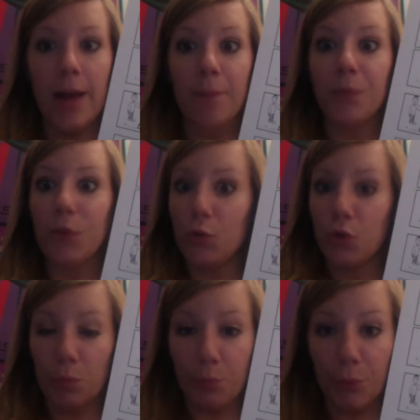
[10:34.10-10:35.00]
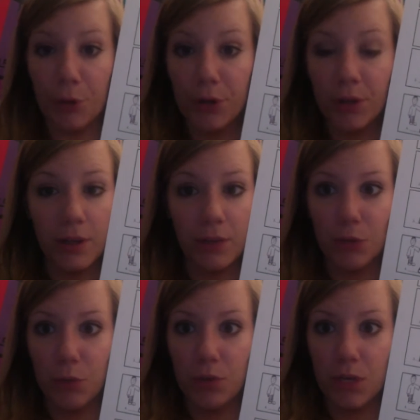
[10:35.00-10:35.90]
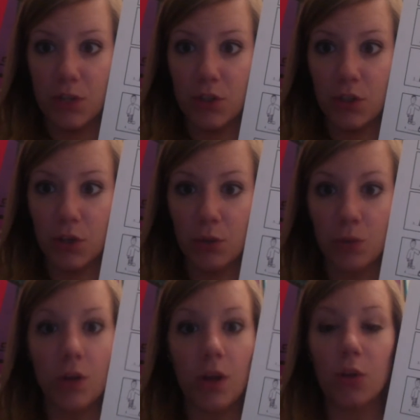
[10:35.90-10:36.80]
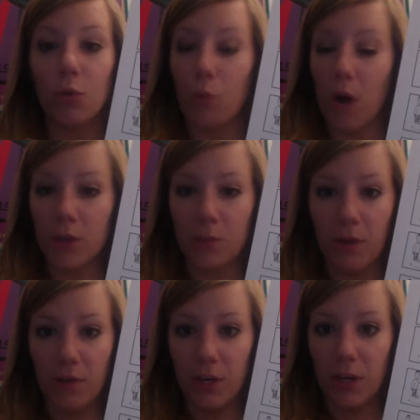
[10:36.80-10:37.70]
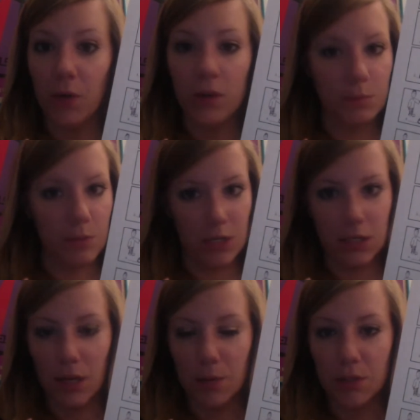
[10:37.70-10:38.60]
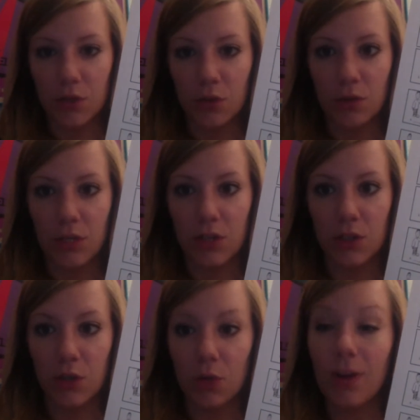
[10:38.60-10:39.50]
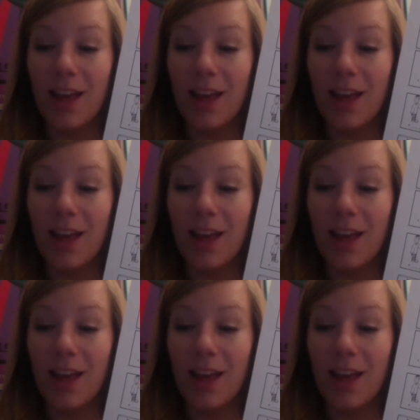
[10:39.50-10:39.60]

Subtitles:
Use your book if you need to. Watch my video as many times as you need to.